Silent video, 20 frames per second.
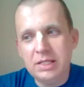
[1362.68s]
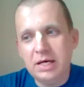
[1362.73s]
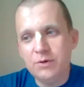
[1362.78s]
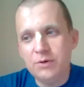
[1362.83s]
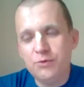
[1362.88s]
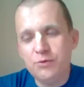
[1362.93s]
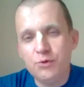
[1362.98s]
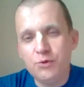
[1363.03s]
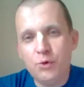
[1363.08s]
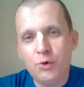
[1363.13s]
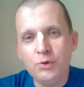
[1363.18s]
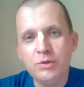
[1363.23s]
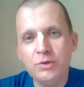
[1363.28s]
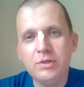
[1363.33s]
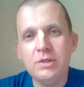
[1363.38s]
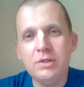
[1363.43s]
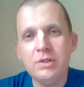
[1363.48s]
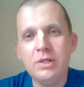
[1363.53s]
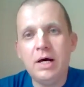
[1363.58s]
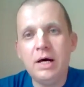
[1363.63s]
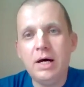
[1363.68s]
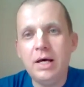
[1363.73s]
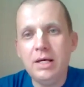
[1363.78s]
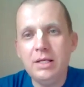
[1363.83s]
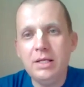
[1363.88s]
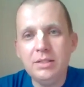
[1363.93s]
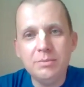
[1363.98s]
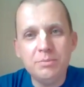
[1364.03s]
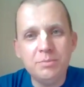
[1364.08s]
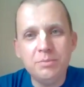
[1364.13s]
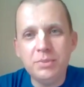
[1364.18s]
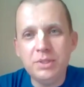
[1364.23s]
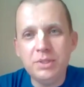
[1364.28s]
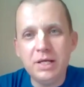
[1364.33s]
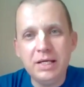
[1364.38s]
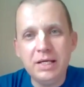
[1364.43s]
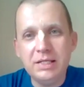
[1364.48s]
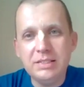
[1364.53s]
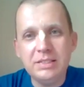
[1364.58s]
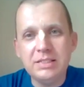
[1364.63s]
like front line
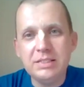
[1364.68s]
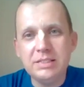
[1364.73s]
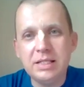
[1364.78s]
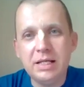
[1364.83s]
places.